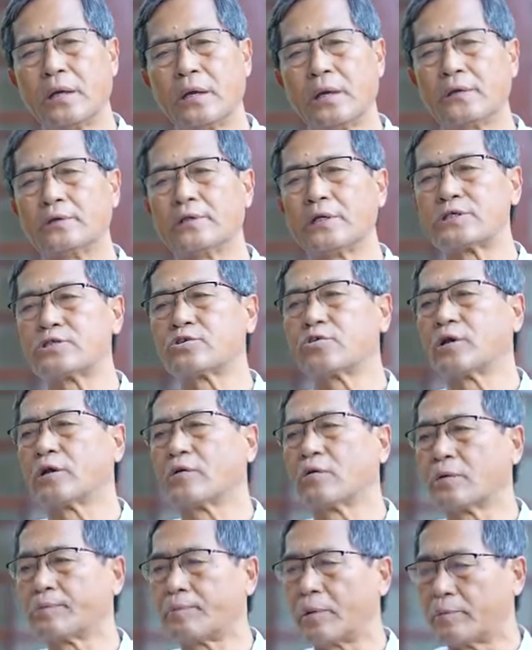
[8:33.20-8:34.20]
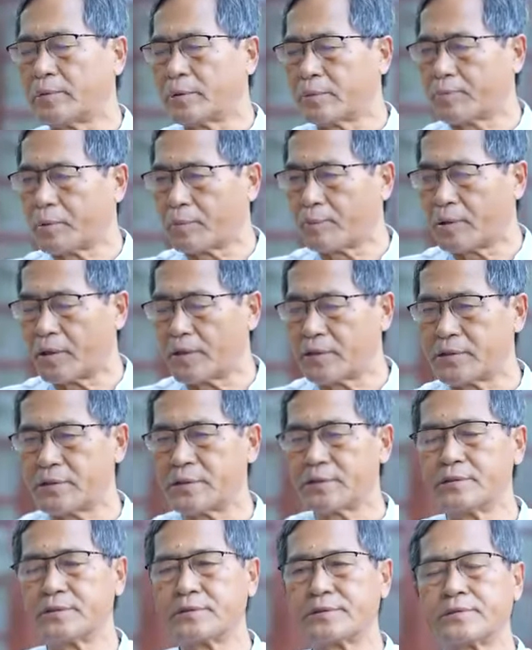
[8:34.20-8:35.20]
and destroying our public
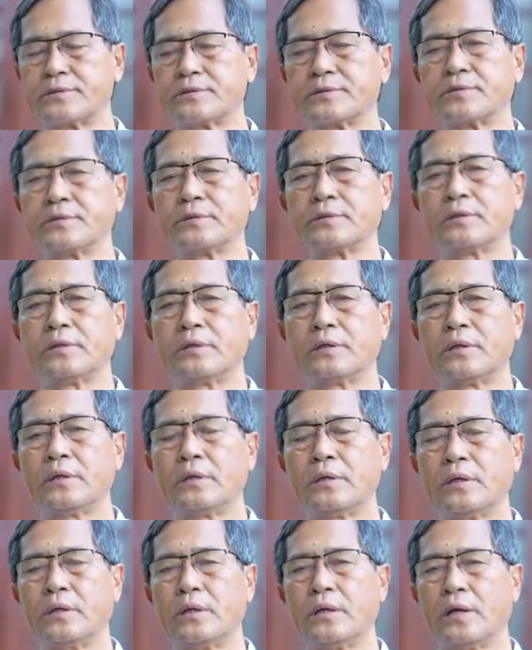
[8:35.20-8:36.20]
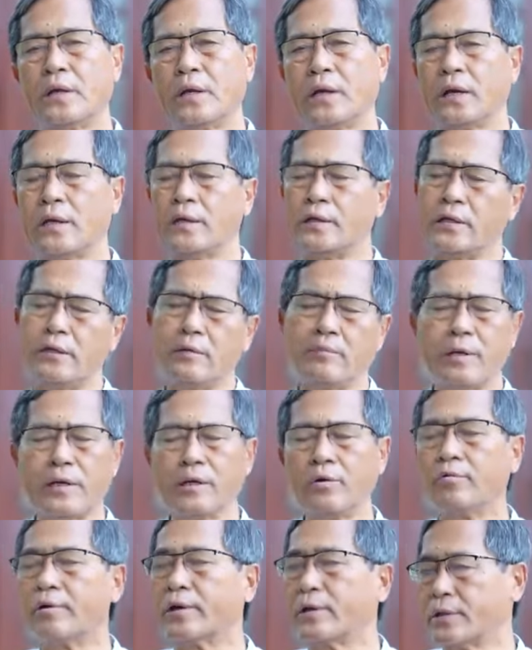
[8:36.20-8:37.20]
properties, and in
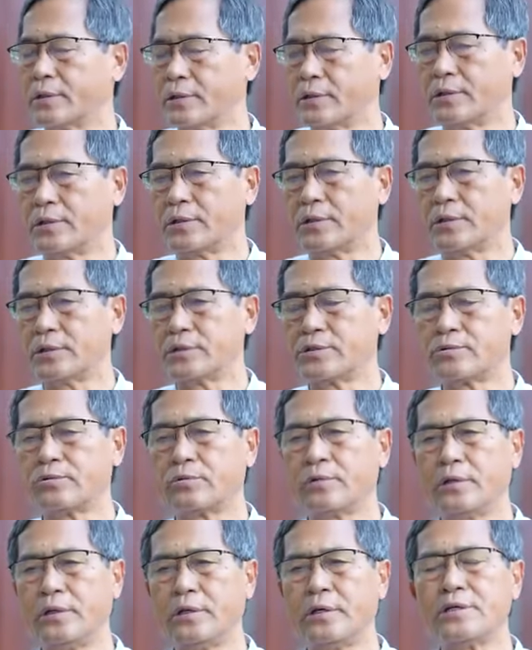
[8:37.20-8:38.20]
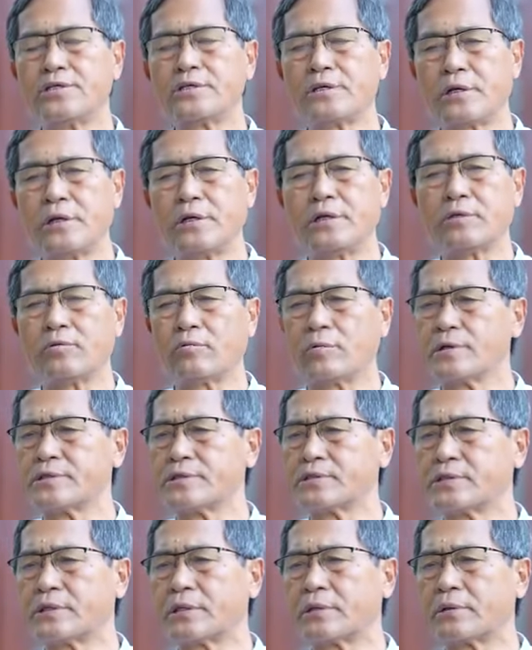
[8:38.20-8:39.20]
many ways. So initially it
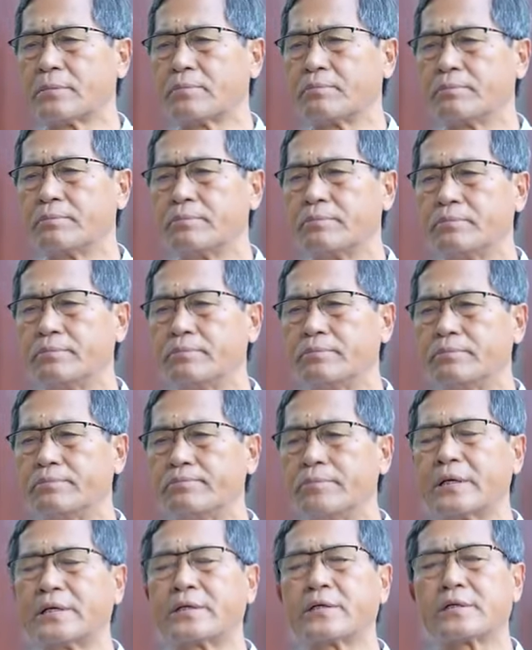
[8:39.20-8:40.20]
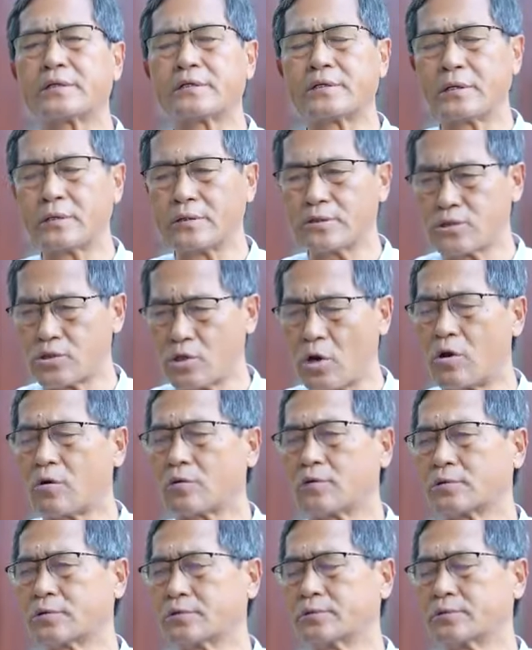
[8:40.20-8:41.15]
was a big shock